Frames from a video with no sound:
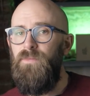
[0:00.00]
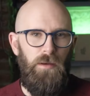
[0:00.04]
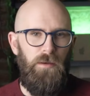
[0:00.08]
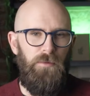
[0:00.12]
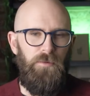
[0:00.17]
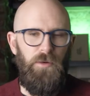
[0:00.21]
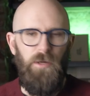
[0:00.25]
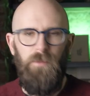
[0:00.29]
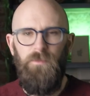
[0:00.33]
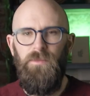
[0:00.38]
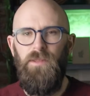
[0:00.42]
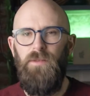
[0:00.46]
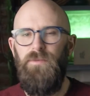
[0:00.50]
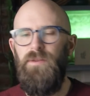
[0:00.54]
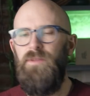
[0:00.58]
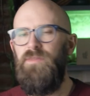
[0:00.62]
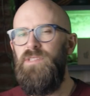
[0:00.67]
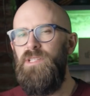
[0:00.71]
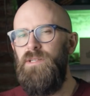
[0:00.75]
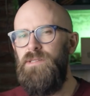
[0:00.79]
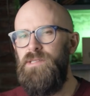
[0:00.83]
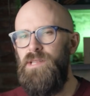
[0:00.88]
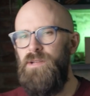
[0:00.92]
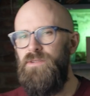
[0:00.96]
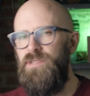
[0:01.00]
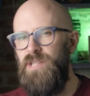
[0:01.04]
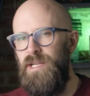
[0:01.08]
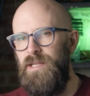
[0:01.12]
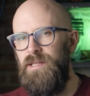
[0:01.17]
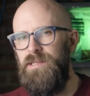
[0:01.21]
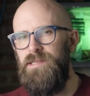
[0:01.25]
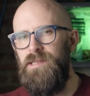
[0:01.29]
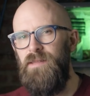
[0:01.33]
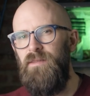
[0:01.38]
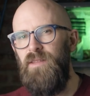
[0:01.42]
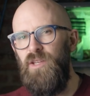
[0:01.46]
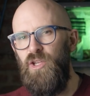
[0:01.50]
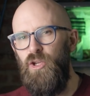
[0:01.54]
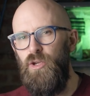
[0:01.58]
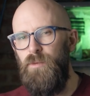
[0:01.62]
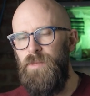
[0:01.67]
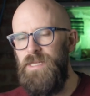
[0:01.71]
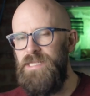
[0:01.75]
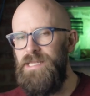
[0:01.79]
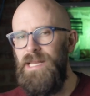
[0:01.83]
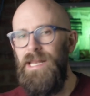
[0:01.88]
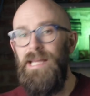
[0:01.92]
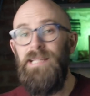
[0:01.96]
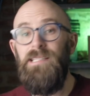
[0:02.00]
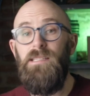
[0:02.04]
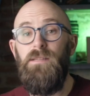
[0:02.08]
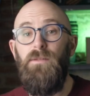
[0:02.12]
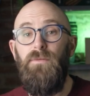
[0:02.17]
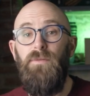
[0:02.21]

From the 50 or so chickens in the coop, he selected